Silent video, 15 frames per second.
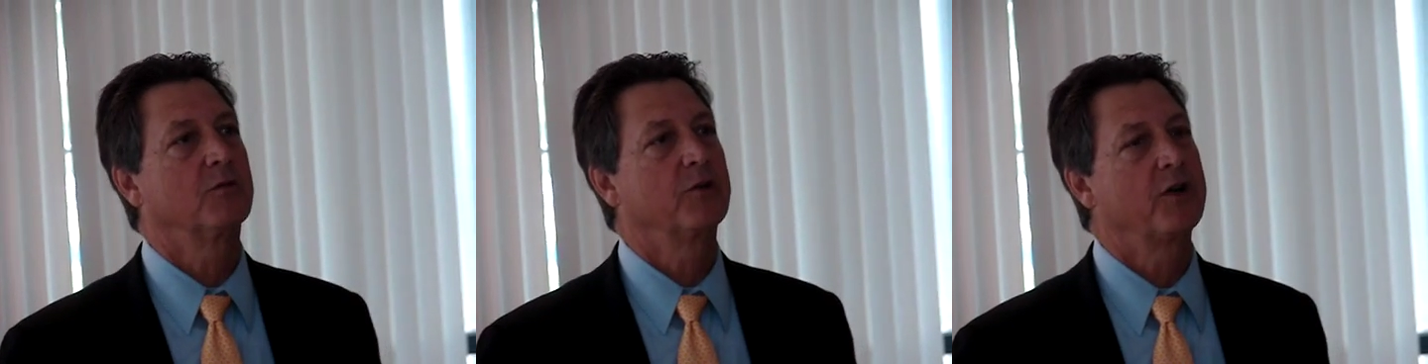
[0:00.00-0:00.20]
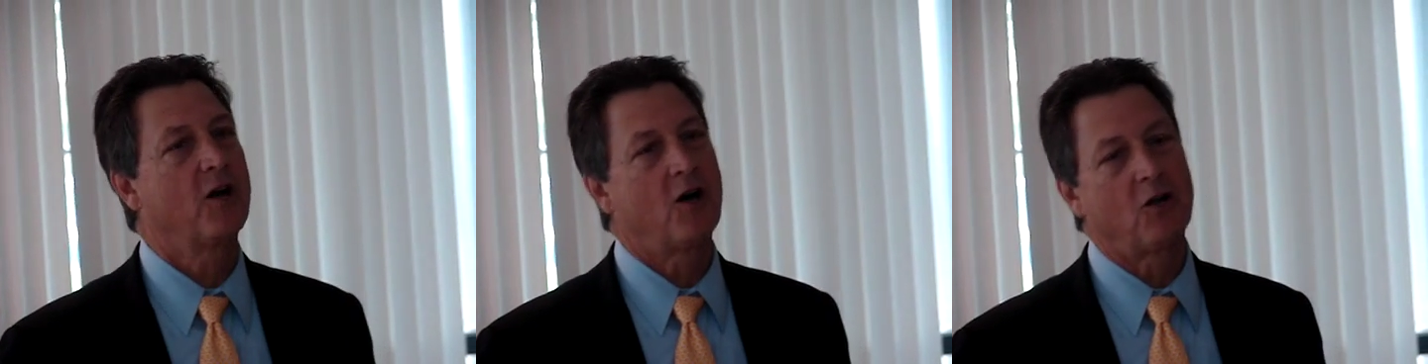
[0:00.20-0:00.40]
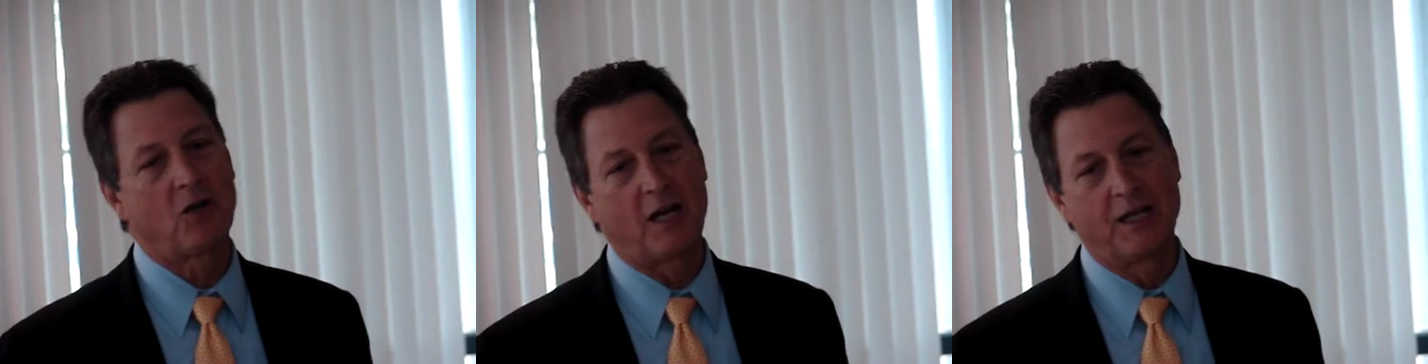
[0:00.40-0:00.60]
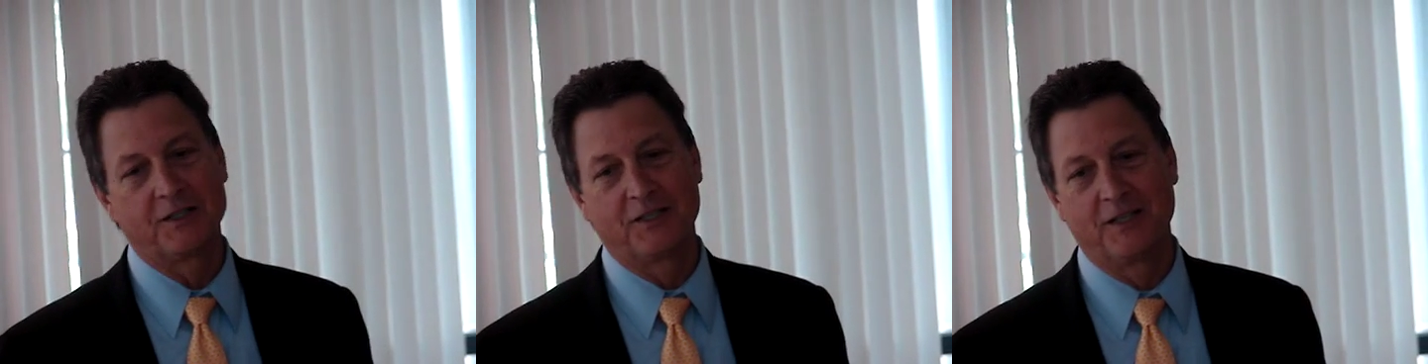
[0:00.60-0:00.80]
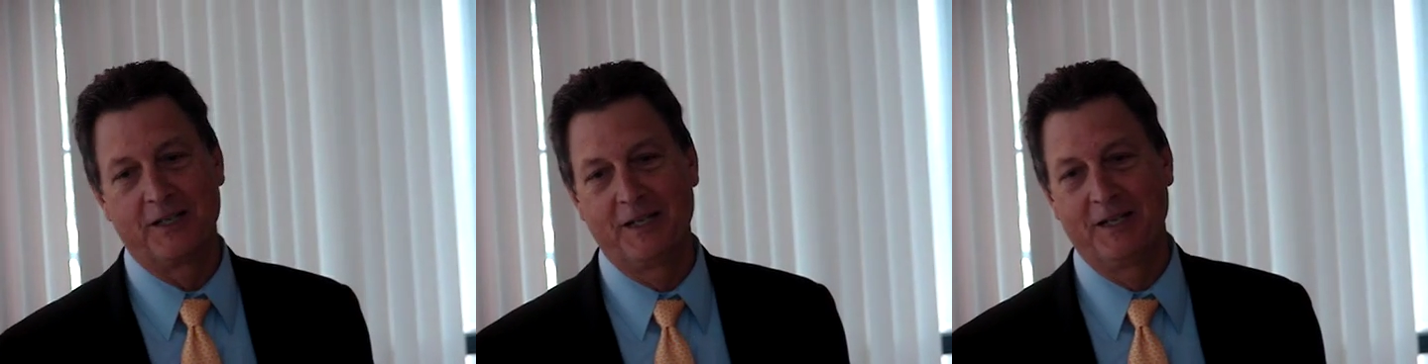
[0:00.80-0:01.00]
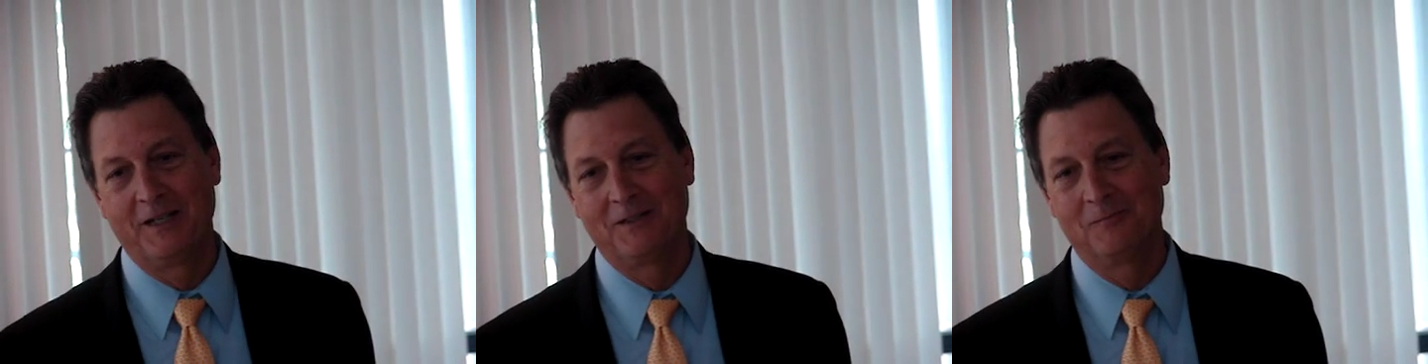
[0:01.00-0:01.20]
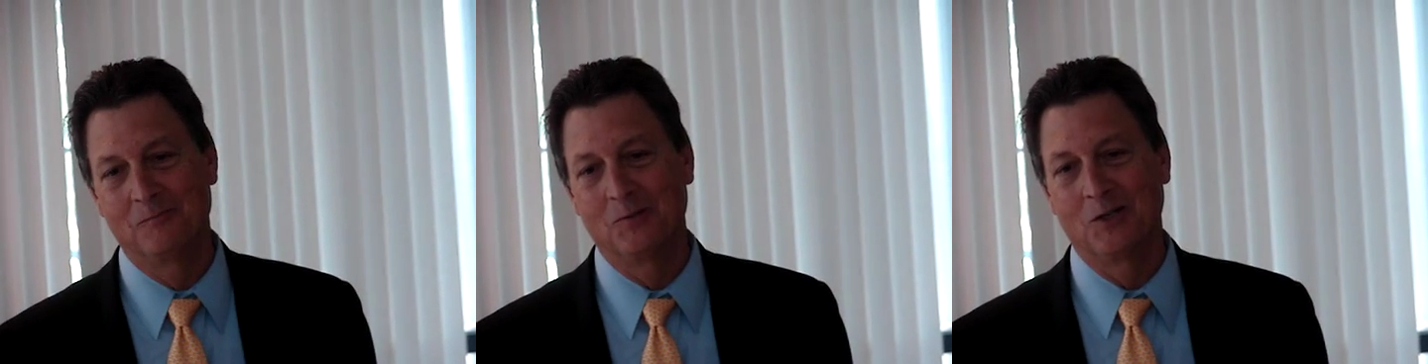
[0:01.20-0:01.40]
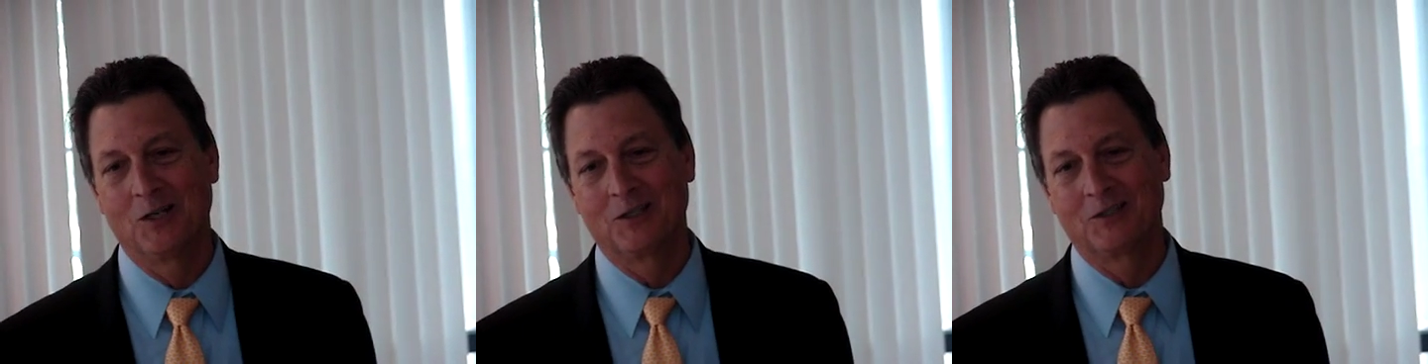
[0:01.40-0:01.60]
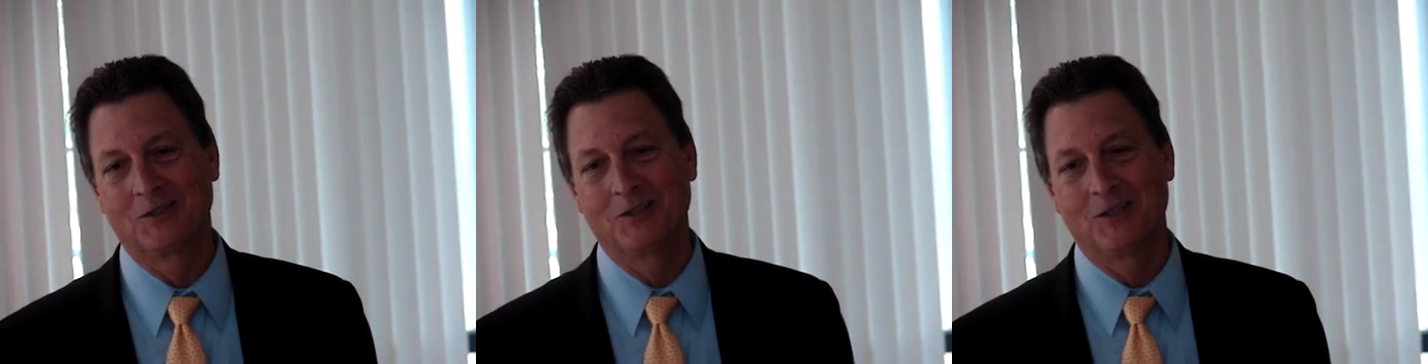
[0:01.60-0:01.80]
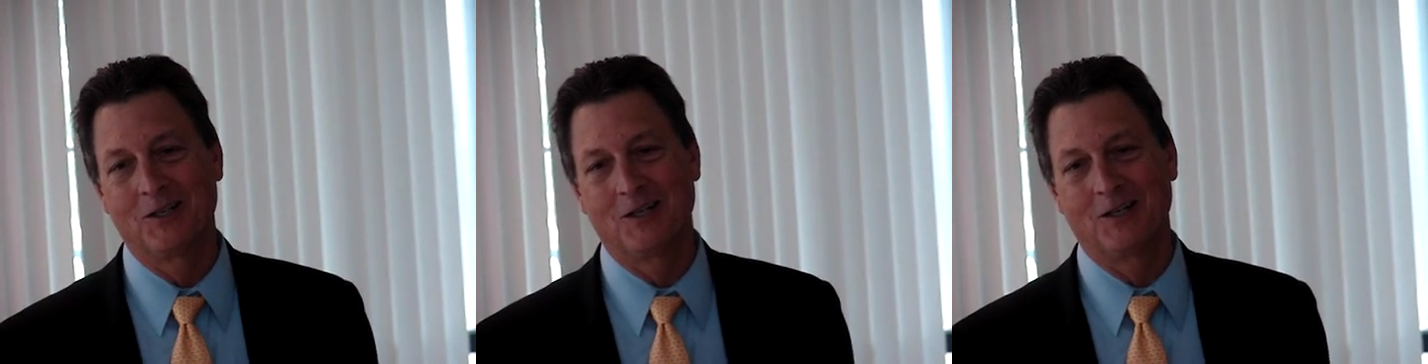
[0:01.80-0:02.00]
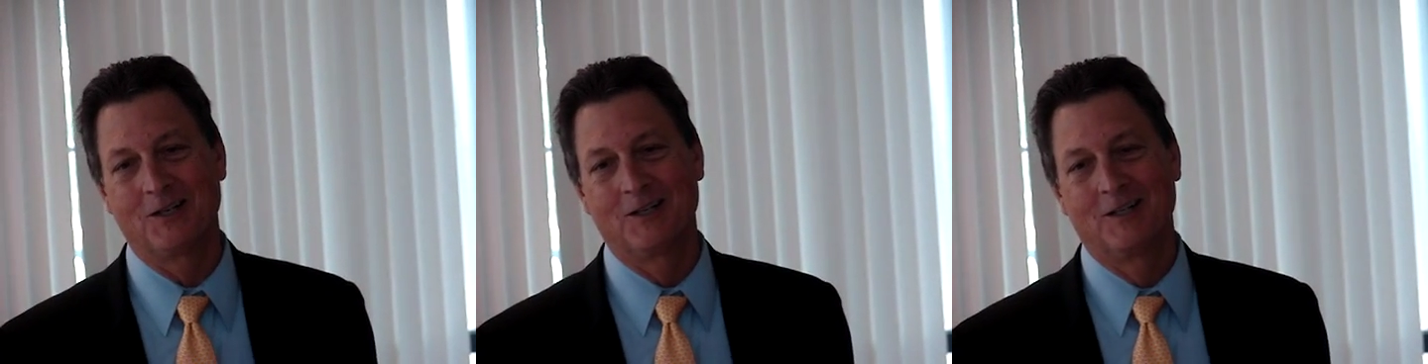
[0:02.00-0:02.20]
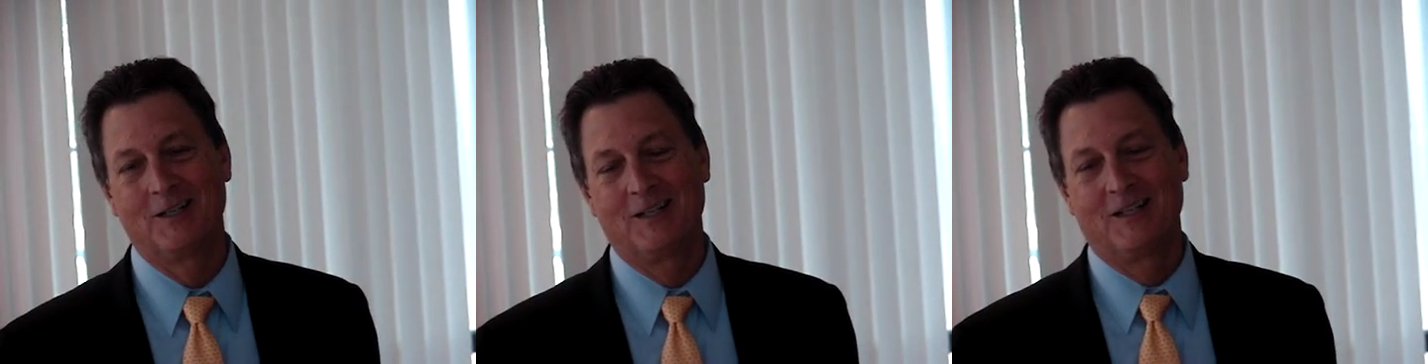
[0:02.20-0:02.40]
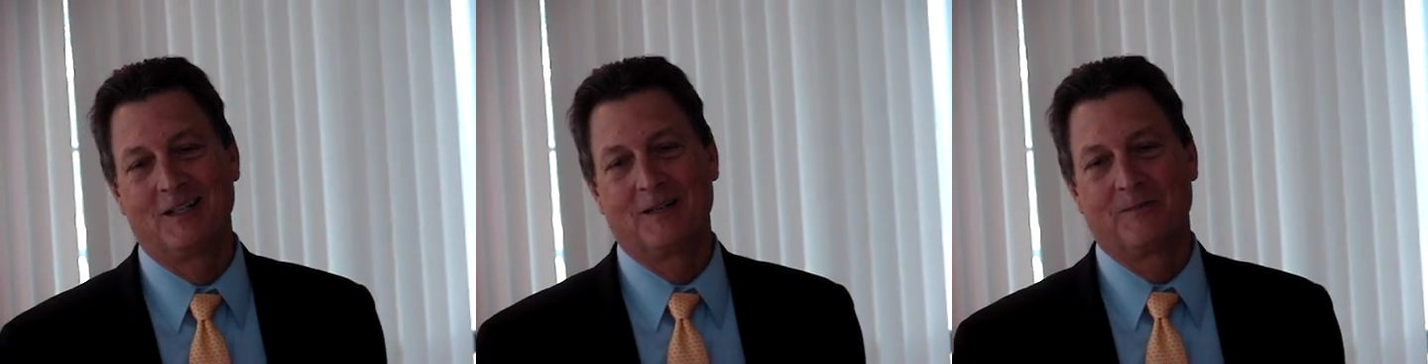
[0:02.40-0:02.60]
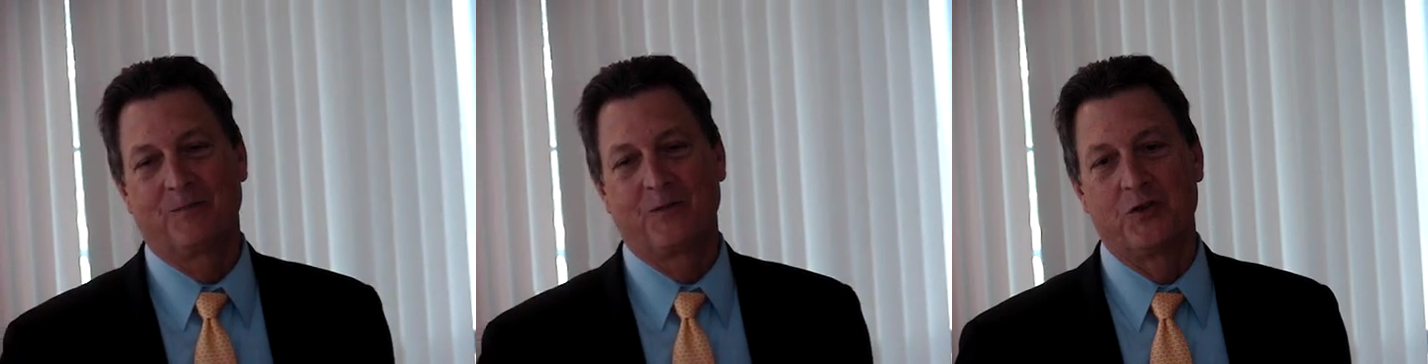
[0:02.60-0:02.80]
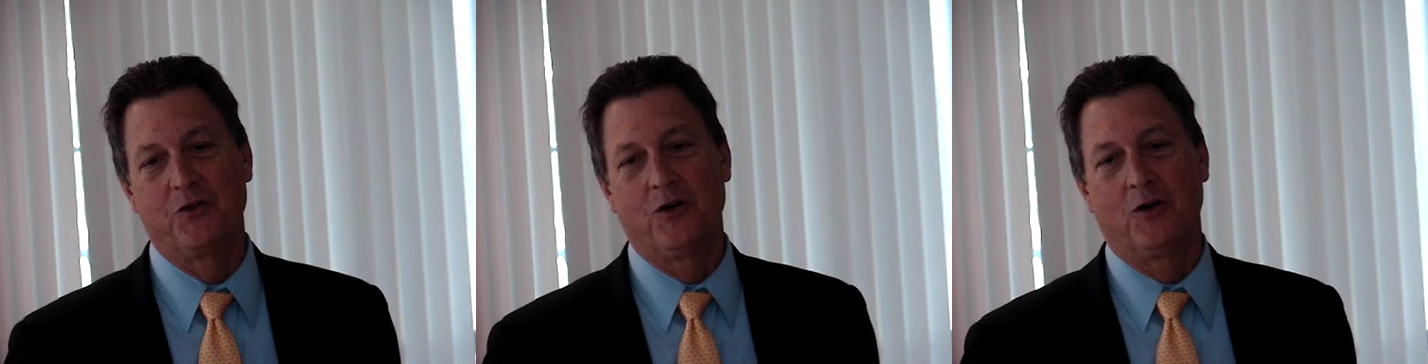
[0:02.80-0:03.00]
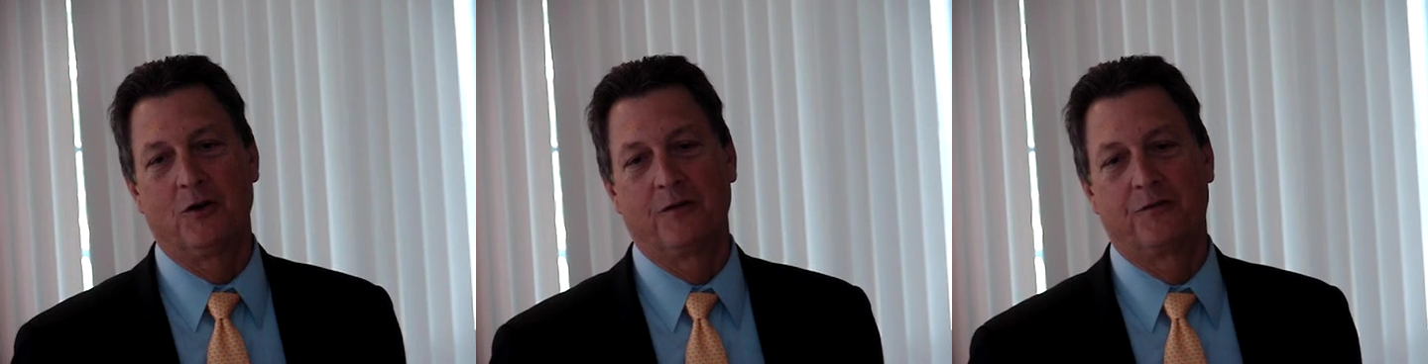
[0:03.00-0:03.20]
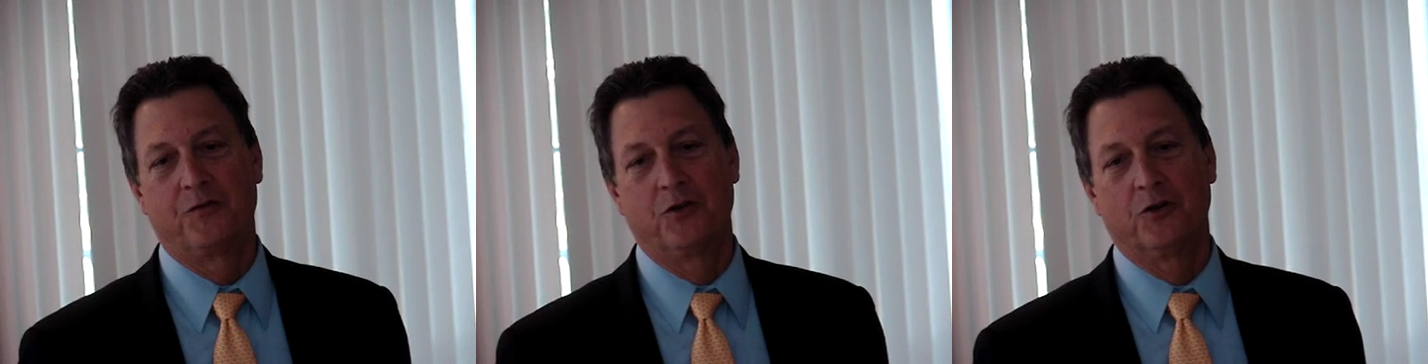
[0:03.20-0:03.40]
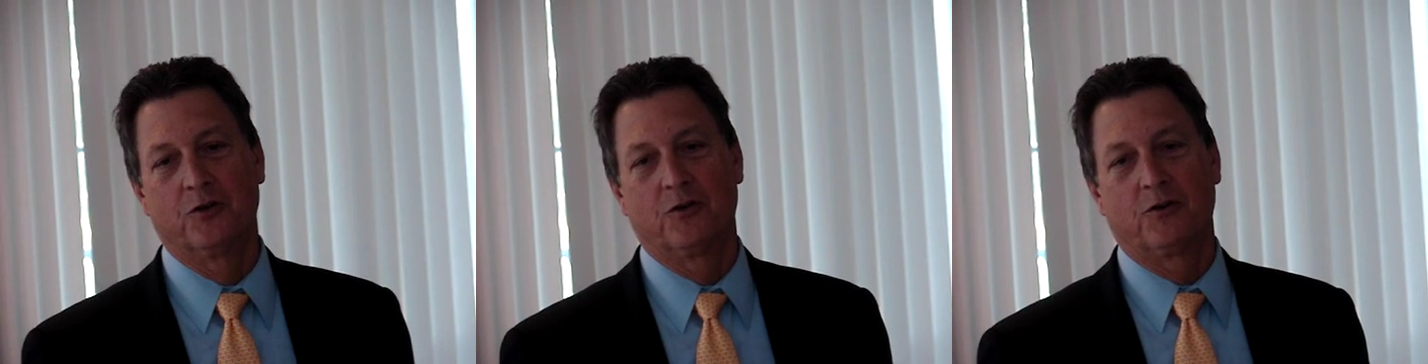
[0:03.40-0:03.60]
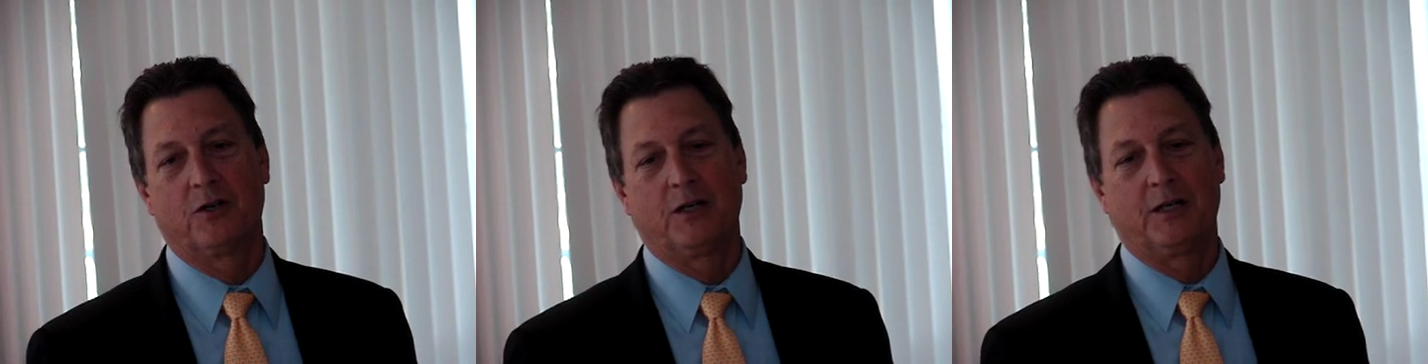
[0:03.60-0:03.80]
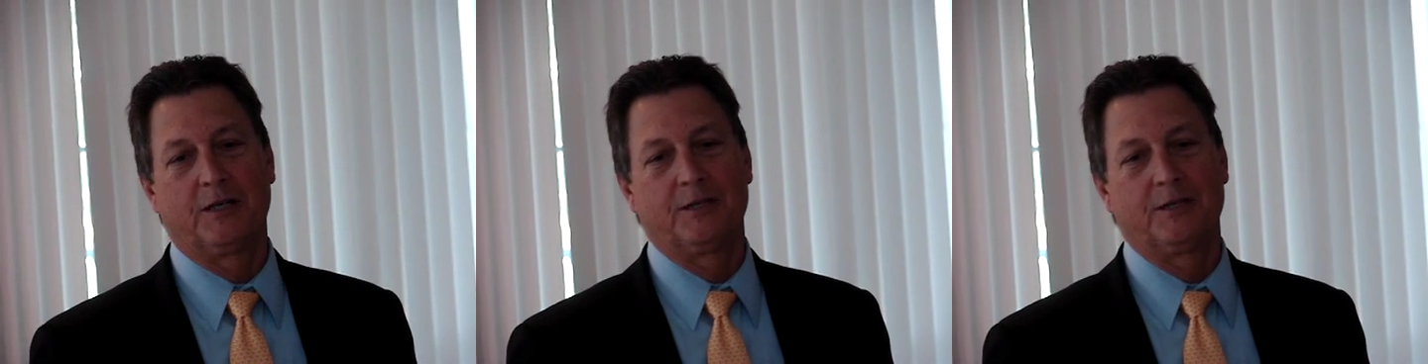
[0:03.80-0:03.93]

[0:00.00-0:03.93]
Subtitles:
We all like to eat, but you know, if you're